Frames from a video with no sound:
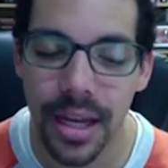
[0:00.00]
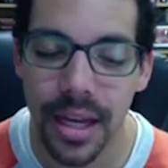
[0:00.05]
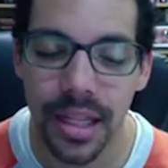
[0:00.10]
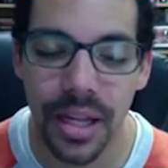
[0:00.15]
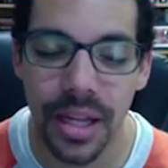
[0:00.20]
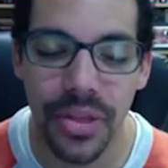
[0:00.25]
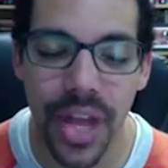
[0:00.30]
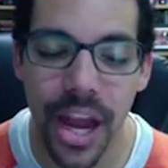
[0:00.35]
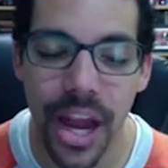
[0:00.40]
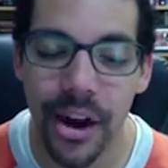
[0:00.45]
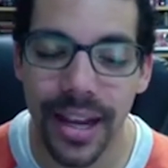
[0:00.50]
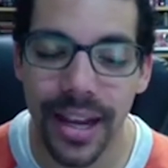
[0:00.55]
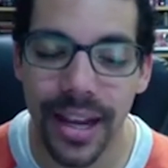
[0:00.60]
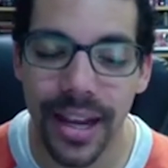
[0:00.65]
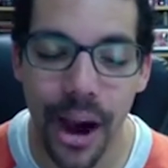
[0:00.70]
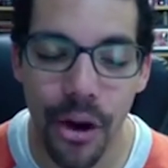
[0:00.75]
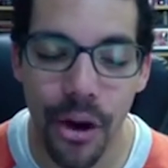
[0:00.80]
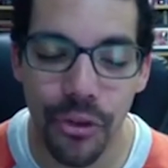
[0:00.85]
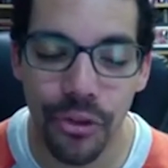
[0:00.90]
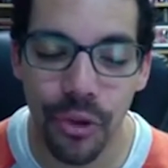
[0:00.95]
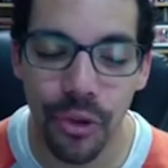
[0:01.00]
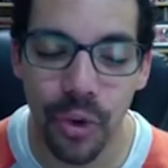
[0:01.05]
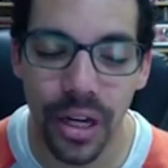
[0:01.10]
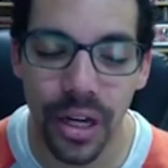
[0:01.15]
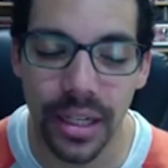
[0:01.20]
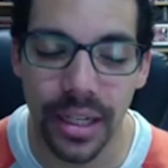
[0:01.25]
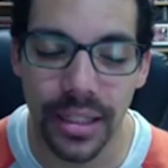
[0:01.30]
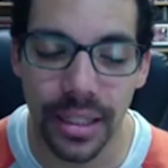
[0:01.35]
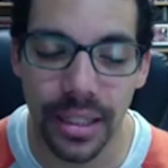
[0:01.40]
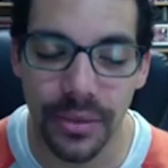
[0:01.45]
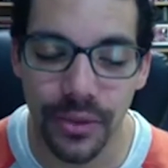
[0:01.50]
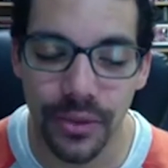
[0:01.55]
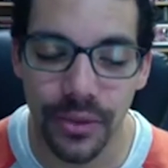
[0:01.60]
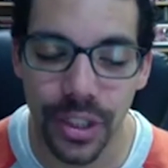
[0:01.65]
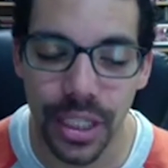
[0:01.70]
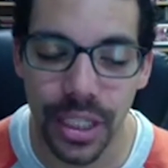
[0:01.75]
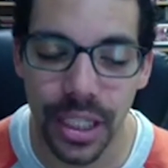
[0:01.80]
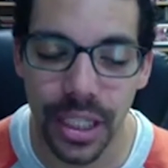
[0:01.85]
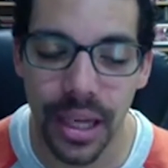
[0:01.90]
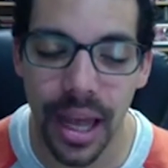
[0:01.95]
that they are cared for and
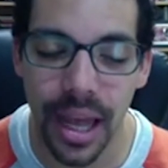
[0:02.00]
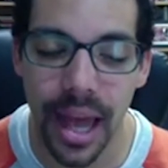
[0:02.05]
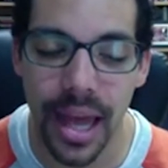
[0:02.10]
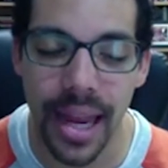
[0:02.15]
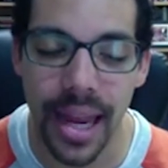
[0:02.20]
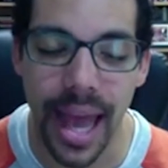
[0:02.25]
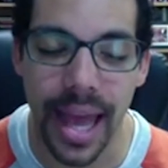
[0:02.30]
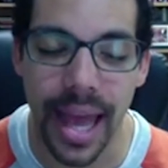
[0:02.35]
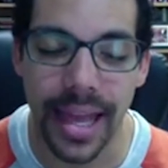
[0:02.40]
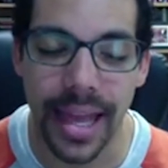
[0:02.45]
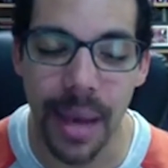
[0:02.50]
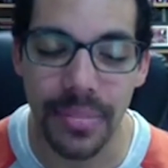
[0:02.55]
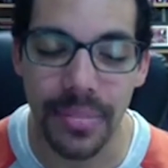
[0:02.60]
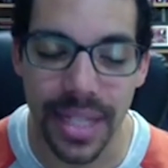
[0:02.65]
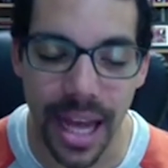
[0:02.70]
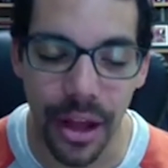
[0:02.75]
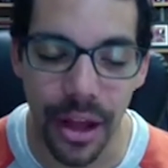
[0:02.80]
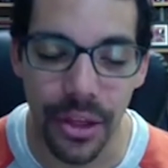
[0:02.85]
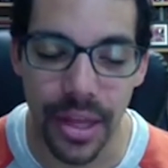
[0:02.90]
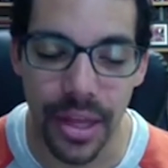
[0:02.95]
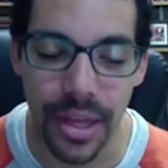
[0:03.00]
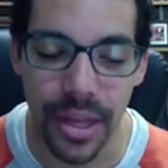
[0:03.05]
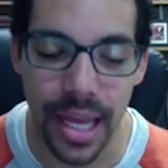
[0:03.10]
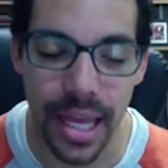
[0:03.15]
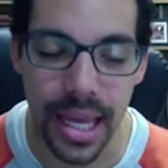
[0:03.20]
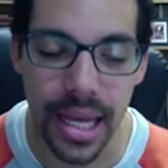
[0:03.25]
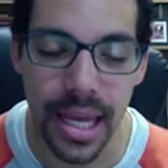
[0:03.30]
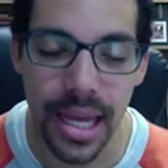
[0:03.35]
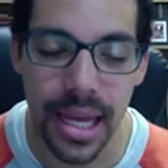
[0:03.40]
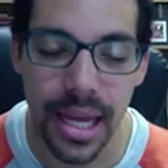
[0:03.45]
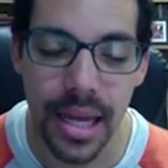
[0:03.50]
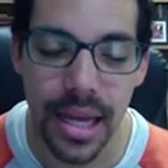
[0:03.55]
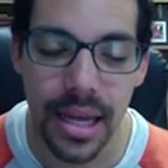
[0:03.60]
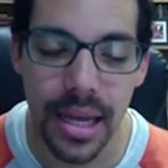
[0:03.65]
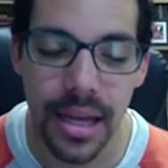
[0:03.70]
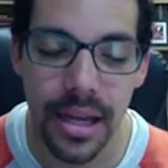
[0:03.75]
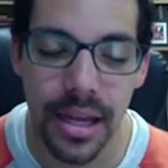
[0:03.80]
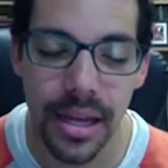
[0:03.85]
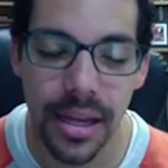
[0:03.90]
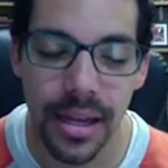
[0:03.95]
comforted and kept healthy.
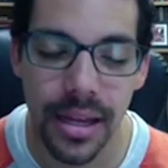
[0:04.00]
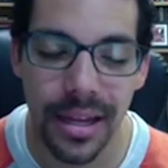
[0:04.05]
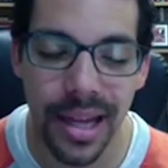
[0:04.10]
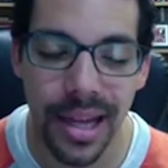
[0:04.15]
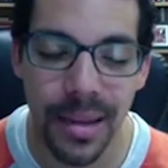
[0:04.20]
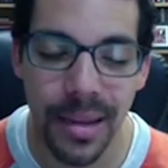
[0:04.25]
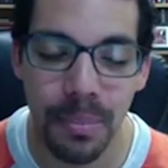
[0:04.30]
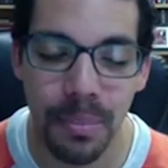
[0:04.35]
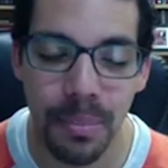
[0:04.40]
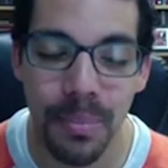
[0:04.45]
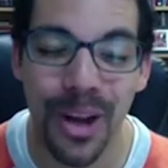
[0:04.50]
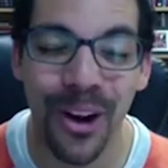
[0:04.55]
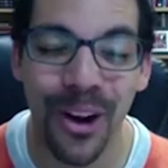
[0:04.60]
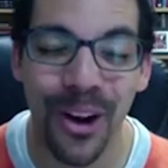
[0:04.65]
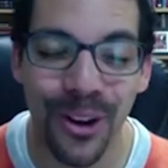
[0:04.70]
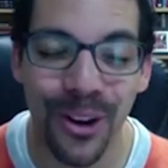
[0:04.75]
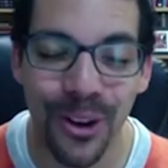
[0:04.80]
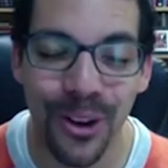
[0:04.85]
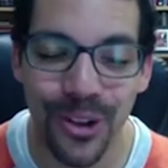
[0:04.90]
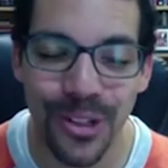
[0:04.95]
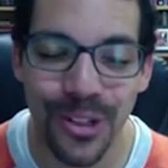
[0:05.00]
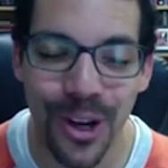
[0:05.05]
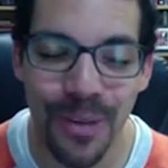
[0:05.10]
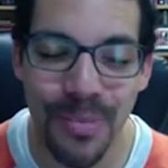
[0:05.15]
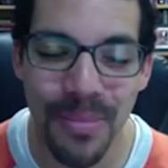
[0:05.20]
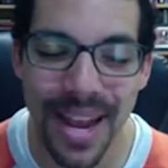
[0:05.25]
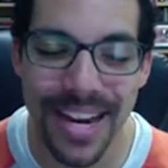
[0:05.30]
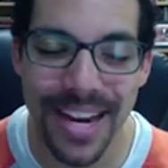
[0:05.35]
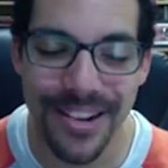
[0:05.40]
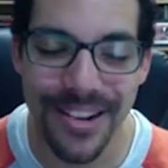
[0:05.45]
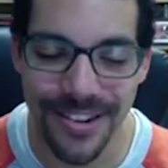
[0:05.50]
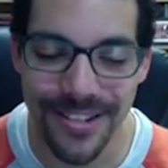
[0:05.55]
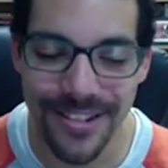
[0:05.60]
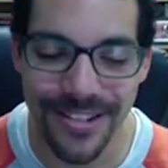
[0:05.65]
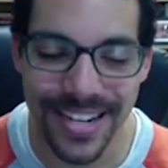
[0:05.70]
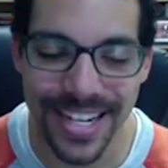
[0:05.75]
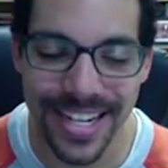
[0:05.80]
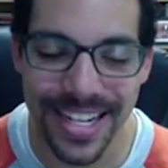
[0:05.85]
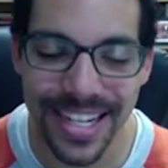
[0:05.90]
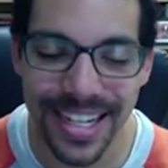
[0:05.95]
Miracles are made
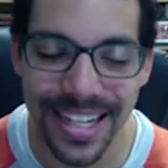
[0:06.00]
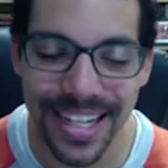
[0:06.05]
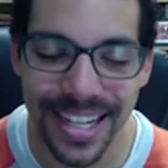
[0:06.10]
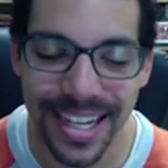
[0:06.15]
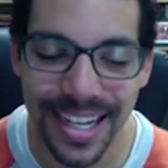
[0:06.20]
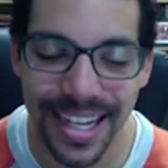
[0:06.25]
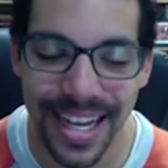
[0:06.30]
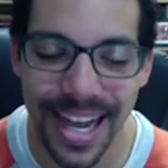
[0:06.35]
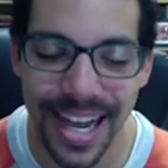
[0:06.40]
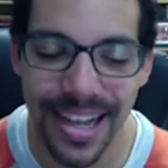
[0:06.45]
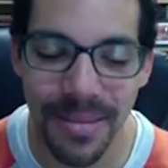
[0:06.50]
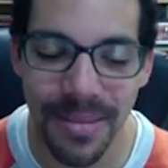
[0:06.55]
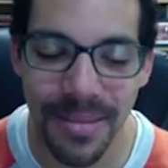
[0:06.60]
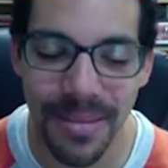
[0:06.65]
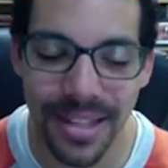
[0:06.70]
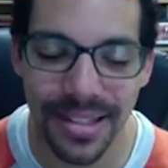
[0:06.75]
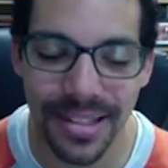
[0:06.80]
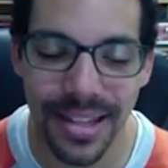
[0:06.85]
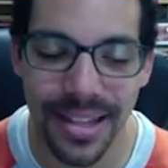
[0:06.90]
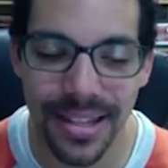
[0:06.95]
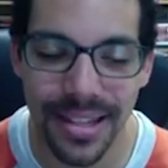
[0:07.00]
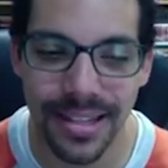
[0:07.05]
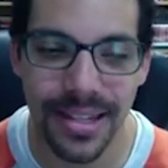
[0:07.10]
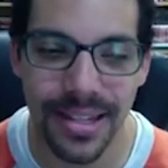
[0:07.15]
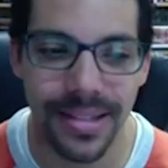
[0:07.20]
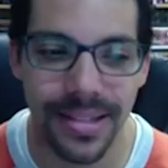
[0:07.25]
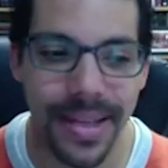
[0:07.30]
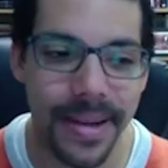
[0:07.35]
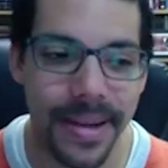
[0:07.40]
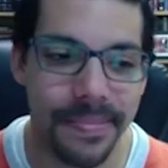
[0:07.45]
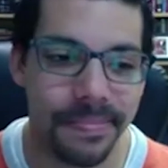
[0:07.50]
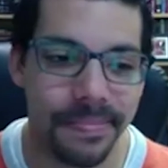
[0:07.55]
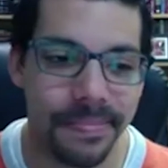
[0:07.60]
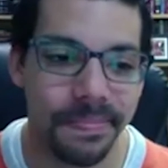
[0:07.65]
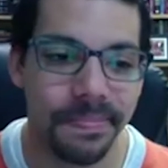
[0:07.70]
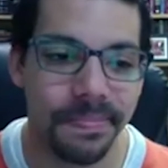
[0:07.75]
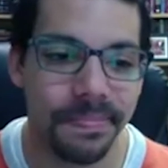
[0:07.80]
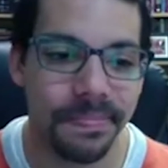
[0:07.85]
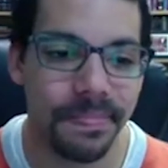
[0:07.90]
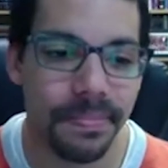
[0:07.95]
known in the midst of the season.
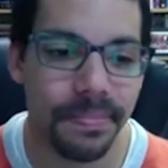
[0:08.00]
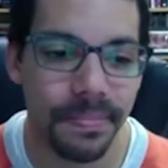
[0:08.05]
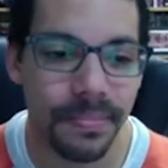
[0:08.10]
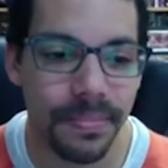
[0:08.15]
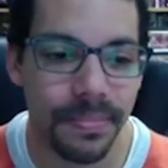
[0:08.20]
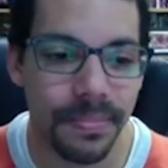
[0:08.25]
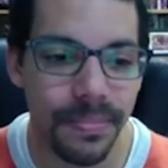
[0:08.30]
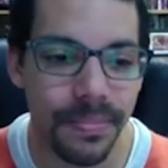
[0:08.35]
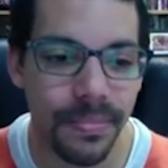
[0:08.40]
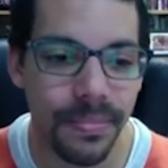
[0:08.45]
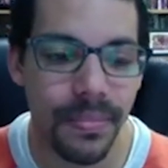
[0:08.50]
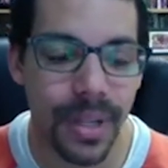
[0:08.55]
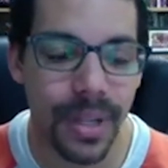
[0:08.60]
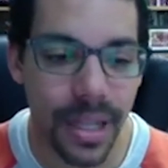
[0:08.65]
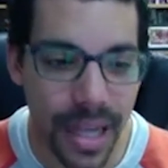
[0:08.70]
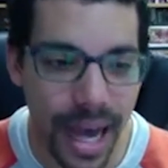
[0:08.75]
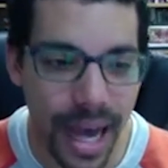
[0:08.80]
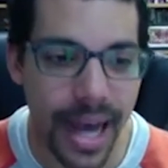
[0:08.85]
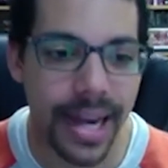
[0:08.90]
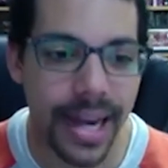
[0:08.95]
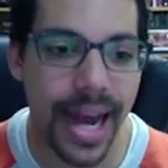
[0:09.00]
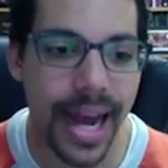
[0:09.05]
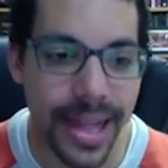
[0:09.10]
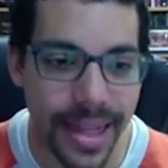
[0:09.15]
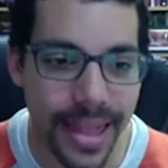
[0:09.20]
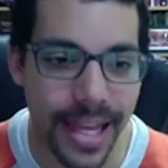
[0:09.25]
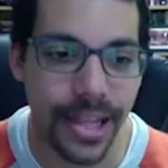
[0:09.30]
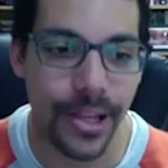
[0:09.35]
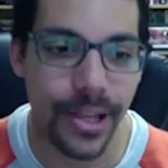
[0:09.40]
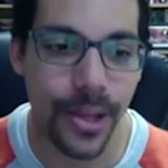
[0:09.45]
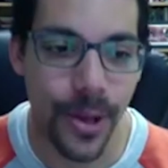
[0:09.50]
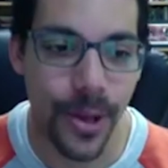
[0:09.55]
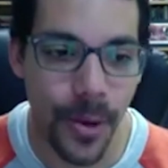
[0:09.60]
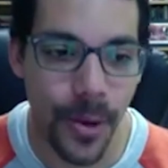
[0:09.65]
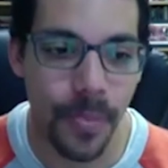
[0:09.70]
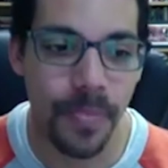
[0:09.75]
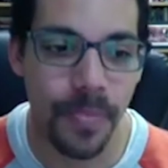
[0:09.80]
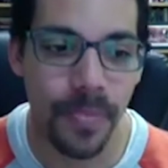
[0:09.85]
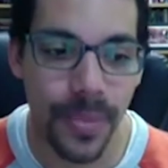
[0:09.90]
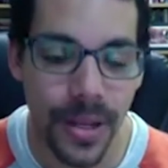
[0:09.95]
God, I thank
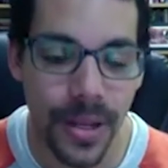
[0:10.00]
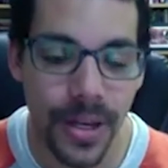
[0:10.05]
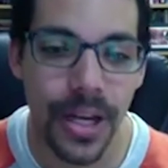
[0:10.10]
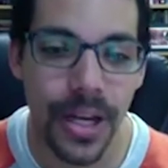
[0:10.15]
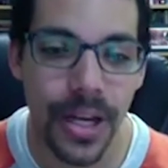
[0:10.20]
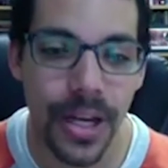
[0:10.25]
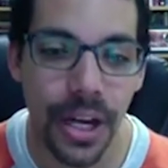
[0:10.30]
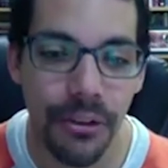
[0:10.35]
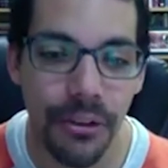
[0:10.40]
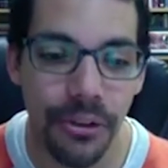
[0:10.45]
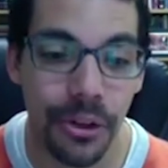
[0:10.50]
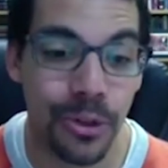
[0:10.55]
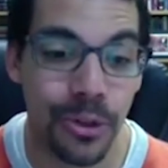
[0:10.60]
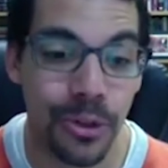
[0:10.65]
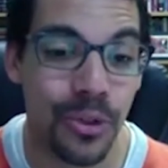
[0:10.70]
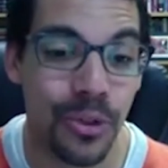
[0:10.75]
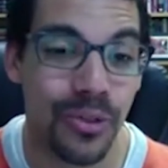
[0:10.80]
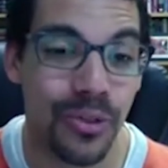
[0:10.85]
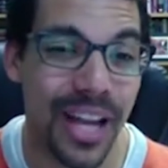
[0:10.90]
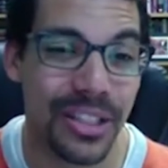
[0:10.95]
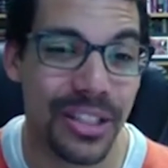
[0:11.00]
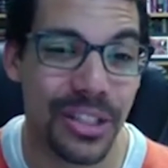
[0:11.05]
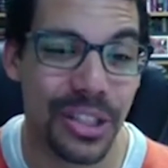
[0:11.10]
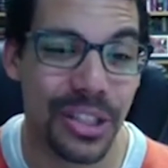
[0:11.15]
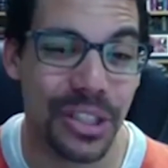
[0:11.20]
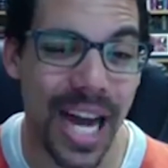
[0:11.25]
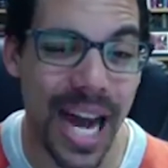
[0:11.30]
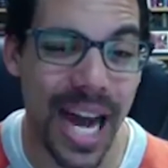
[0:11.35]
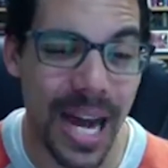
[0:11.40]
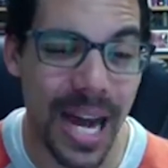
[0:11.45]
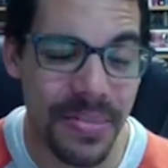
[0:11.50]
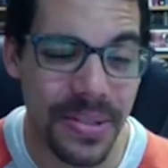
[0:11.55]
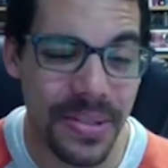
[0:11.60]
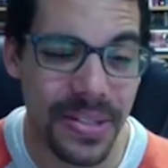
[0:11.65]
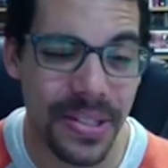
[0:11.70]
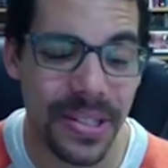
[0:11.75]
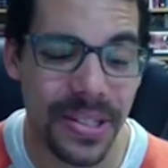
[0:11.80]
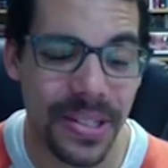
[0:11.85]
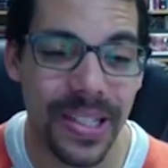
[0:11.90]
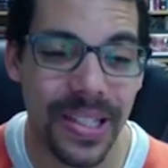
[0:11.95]
you for those who have lost
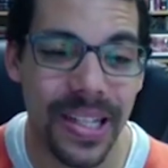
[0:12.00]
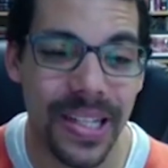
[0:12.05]
jobs,